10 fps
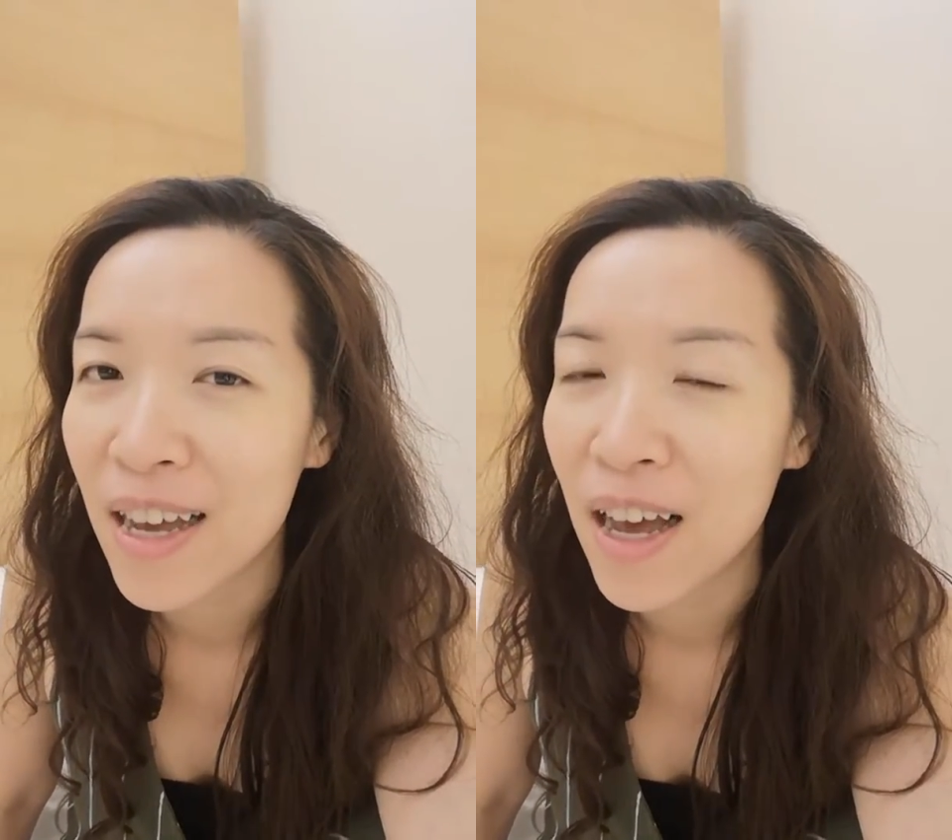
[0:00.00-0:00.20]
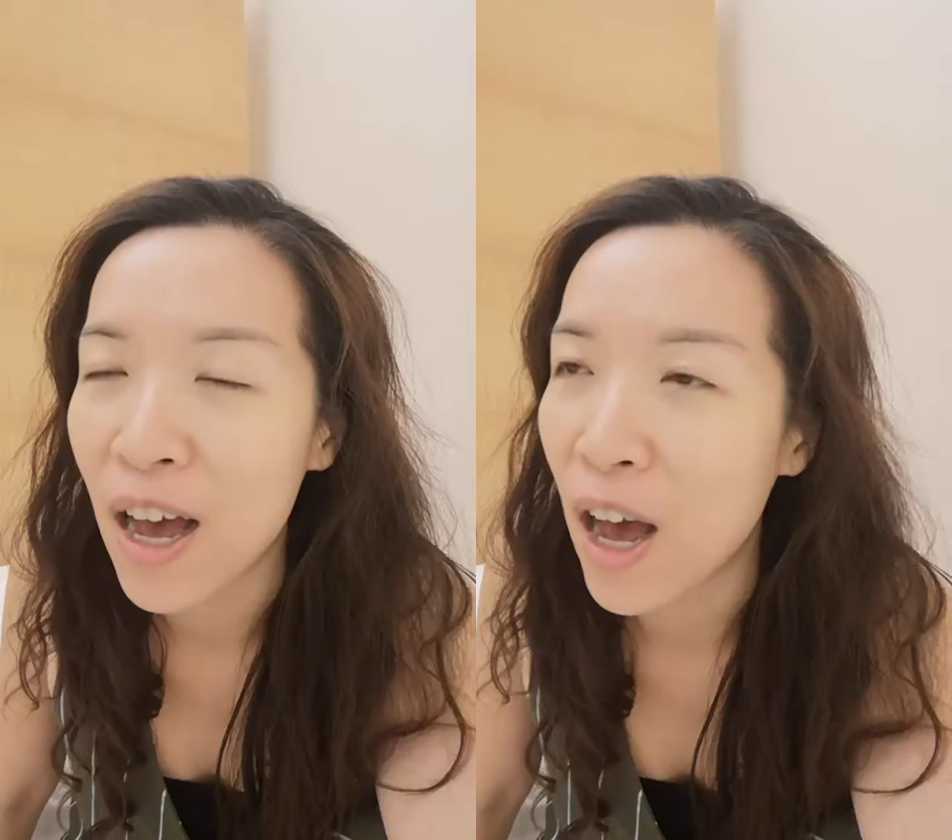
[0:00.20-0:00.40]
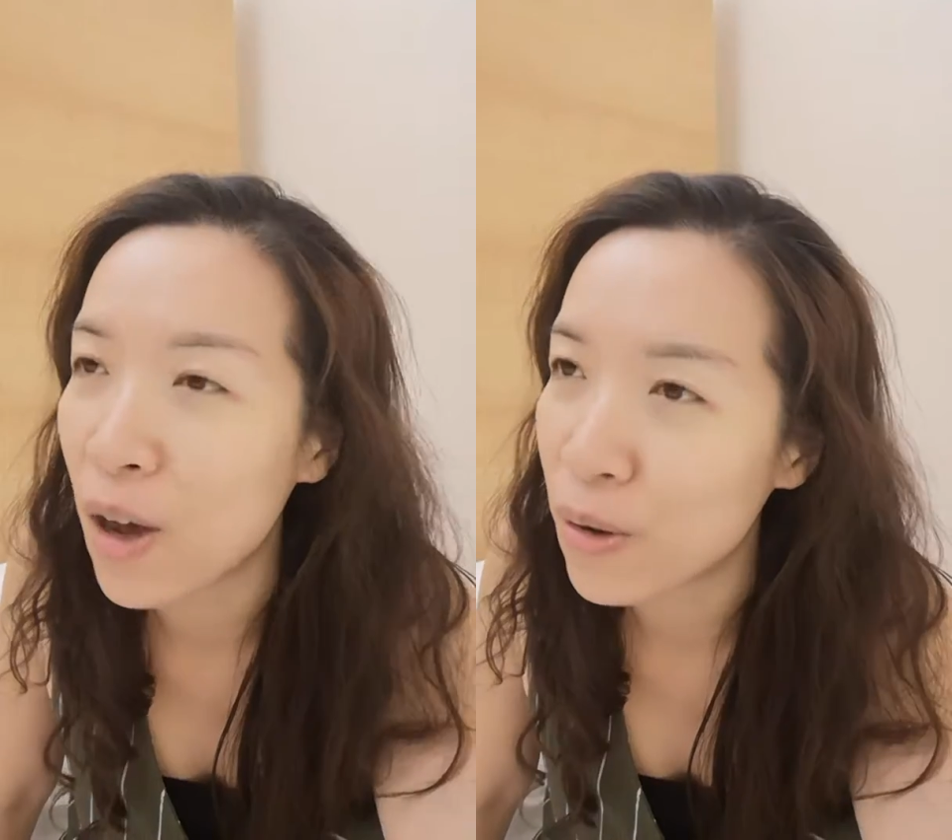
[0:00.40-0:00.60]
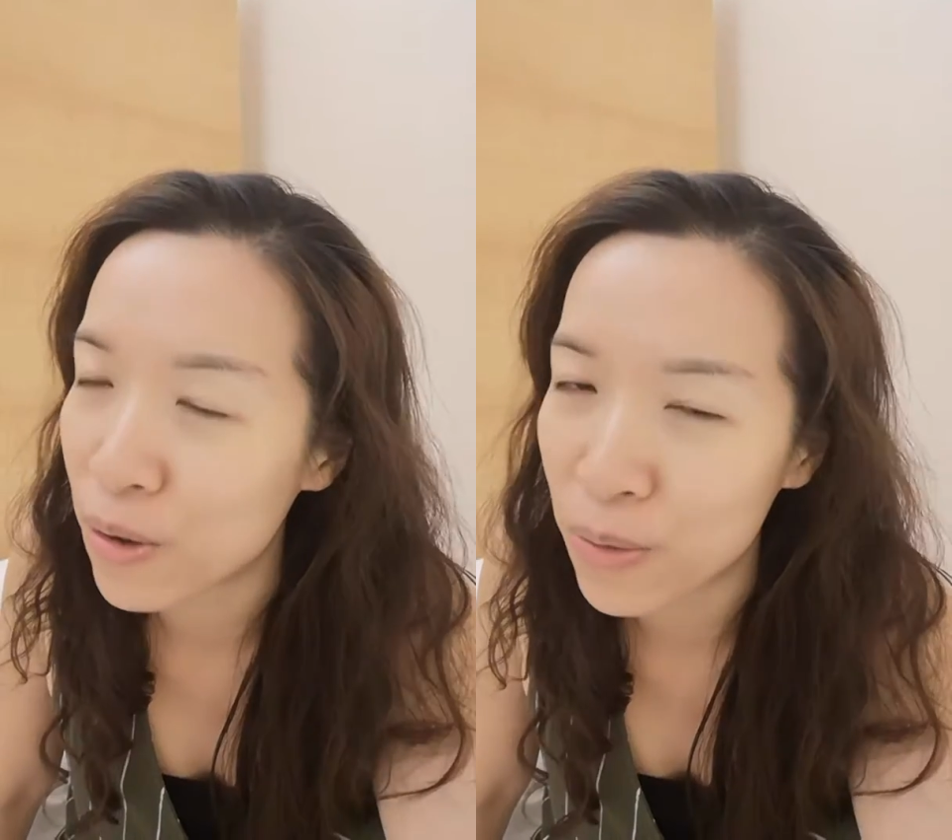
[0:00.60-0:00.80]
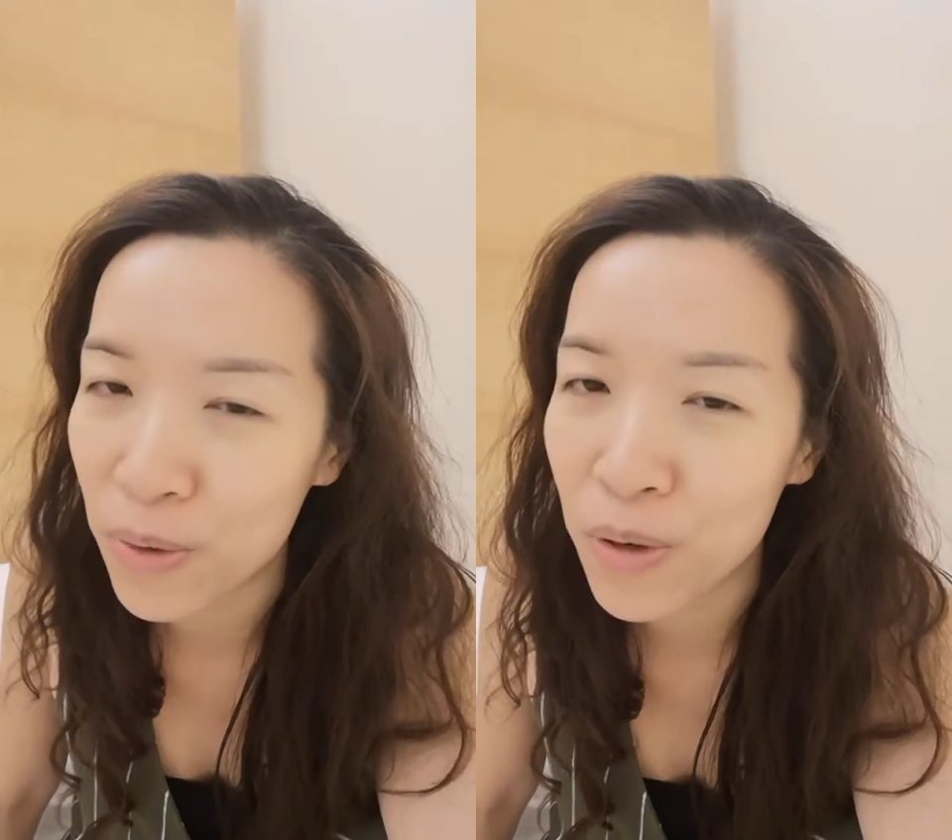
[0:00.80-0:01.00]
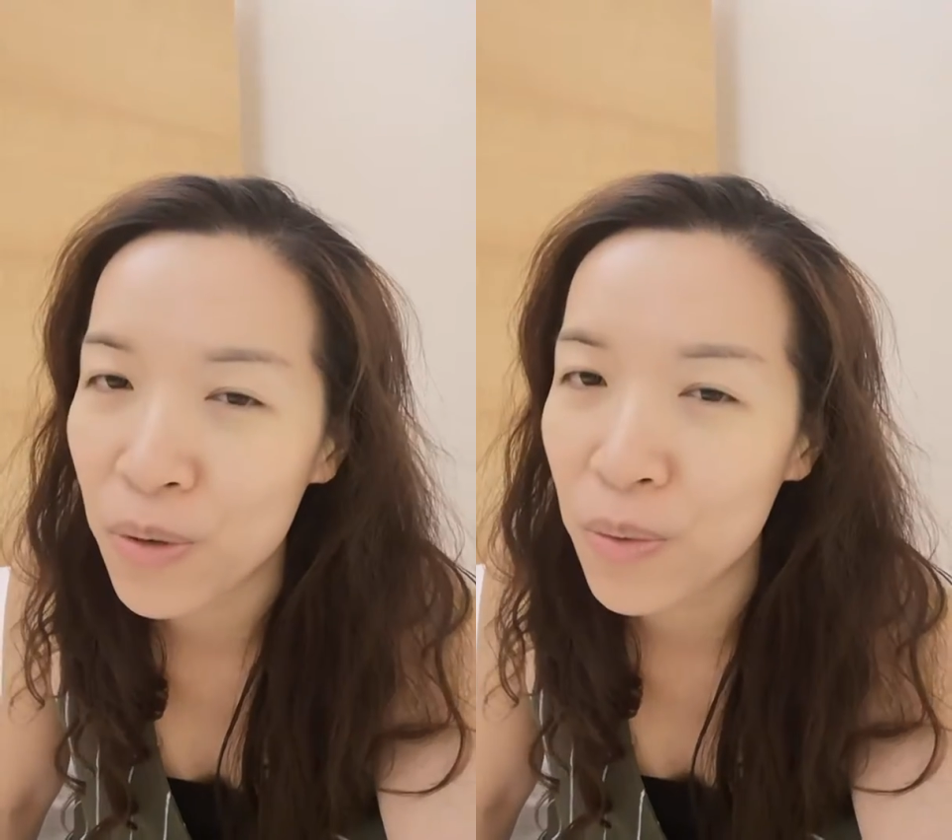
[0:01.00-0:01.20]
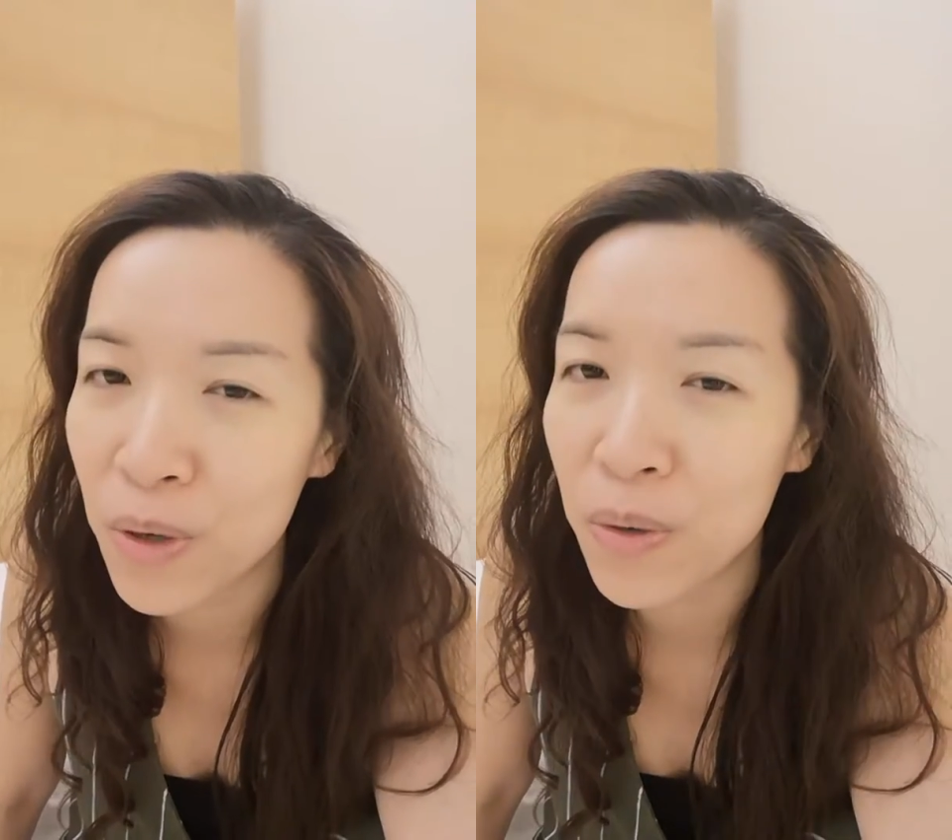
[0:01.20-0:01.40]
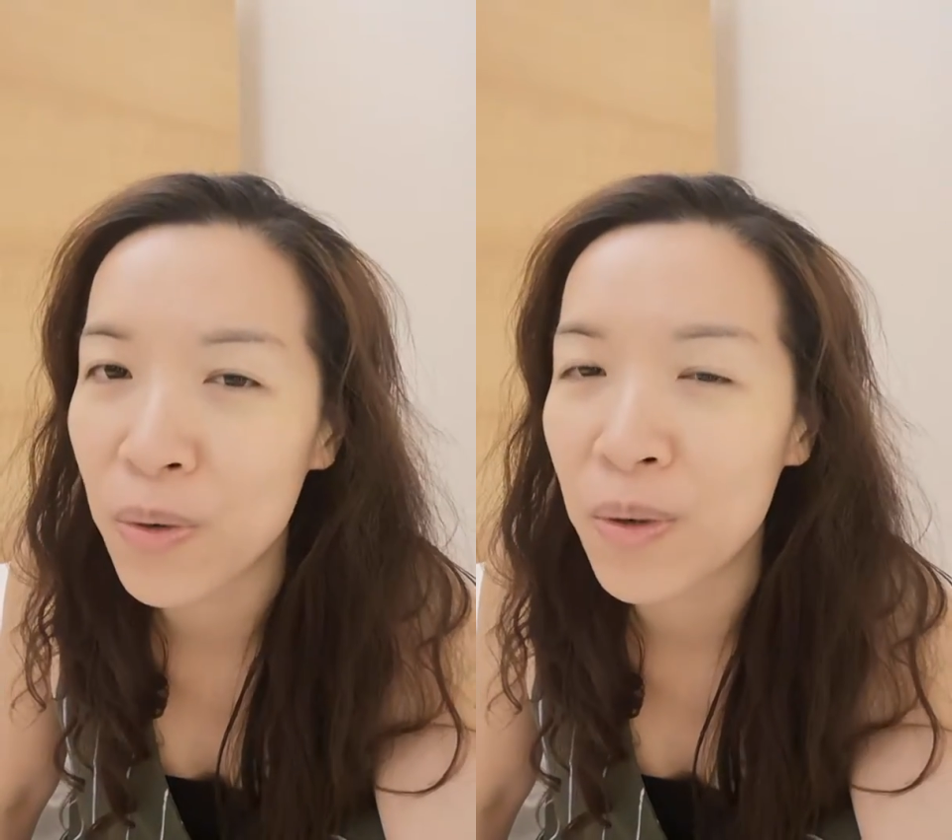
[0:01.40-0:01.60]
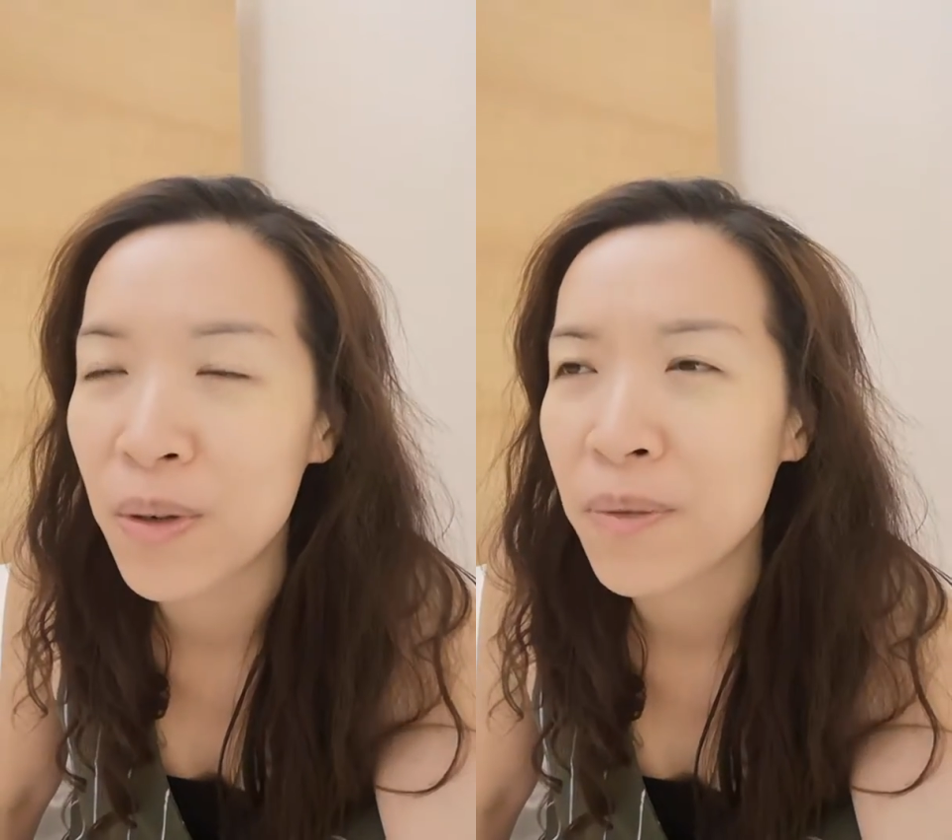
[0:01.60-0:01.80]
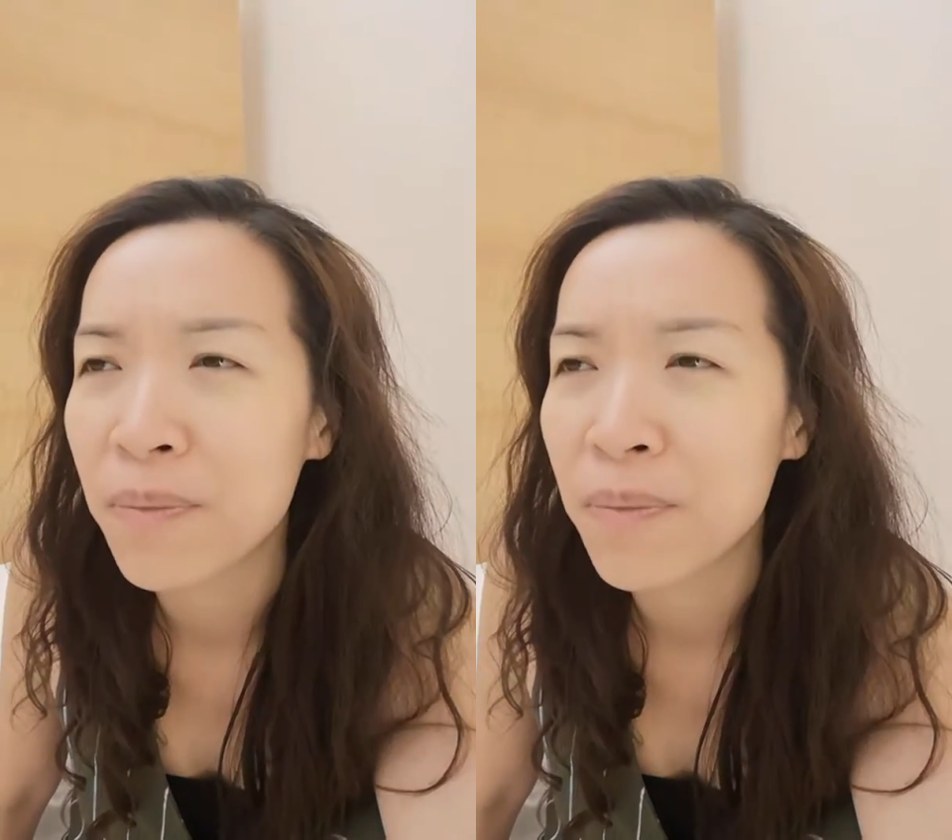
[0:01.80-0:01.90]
how the role will